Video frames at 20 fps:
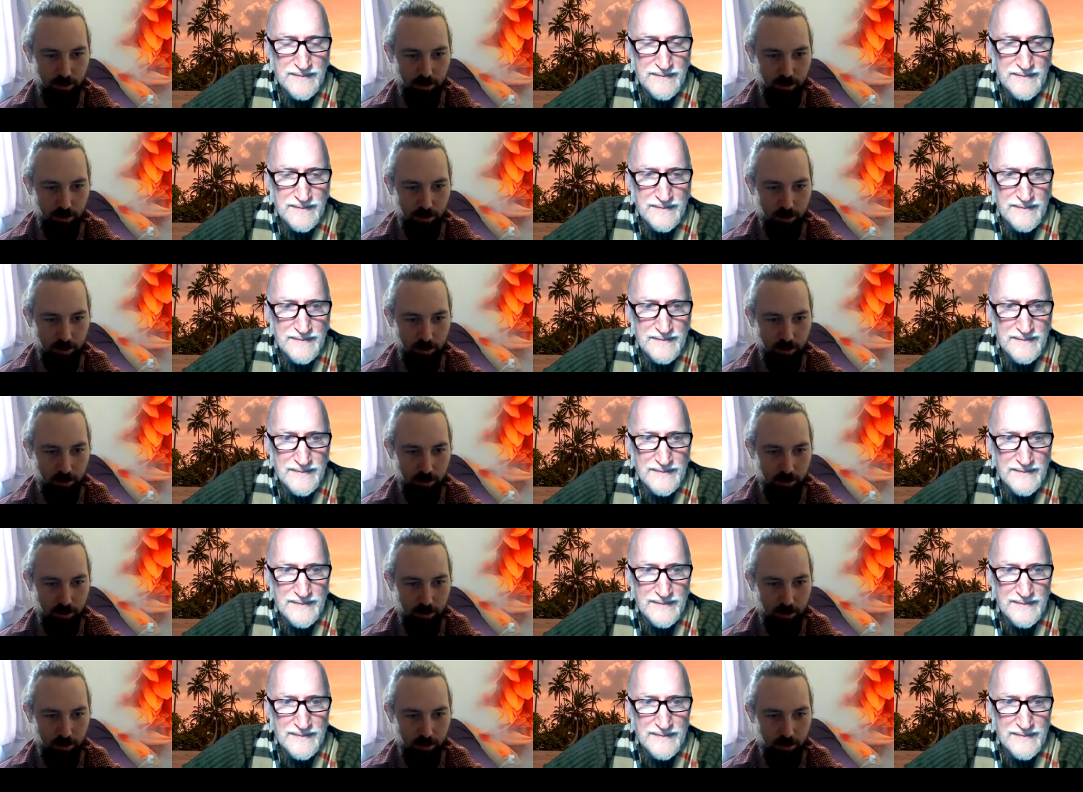
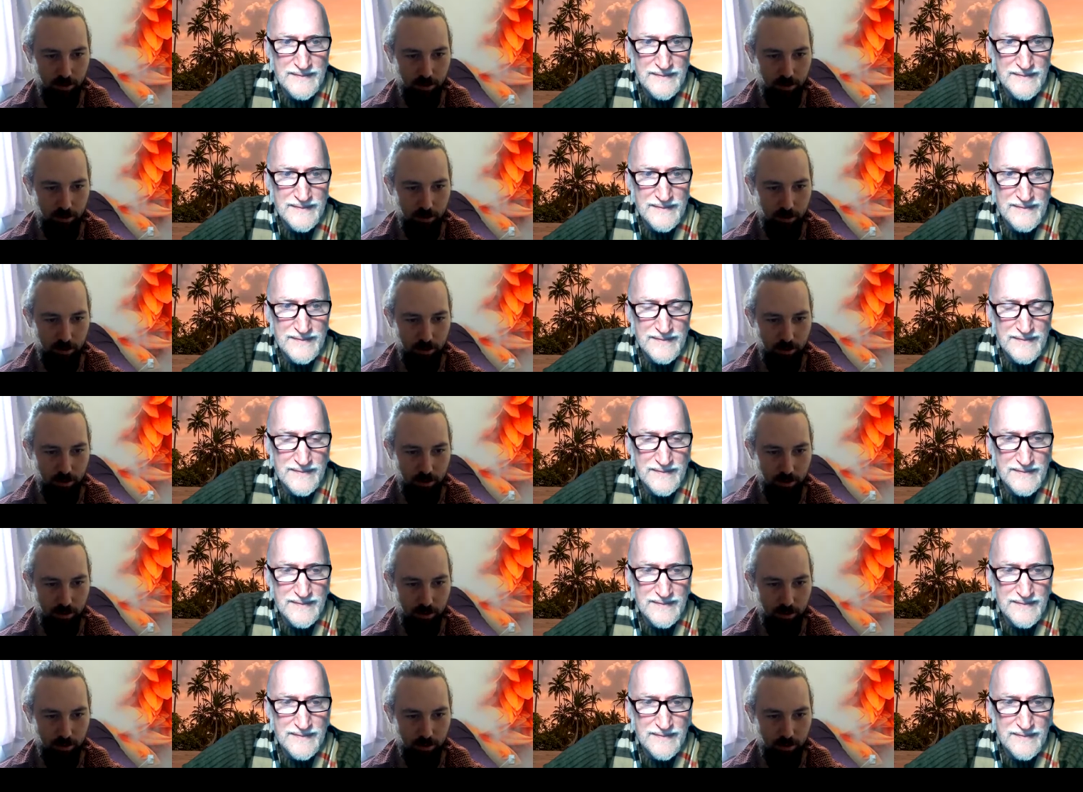
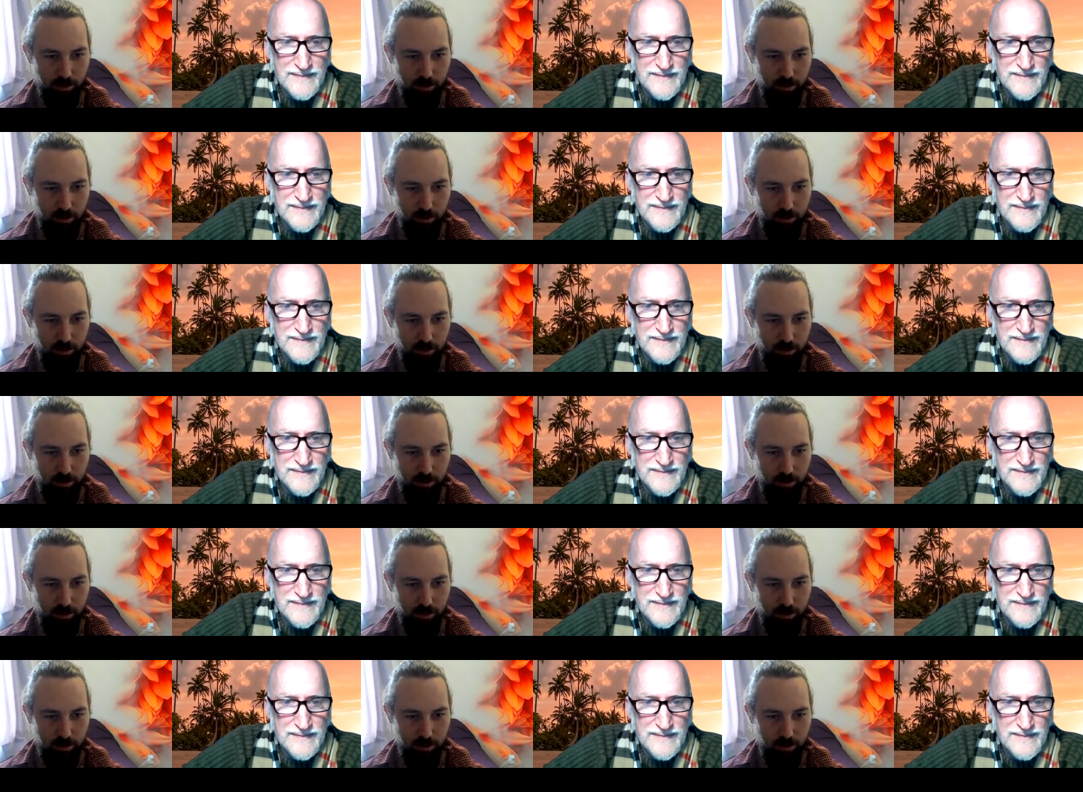(no one is talking)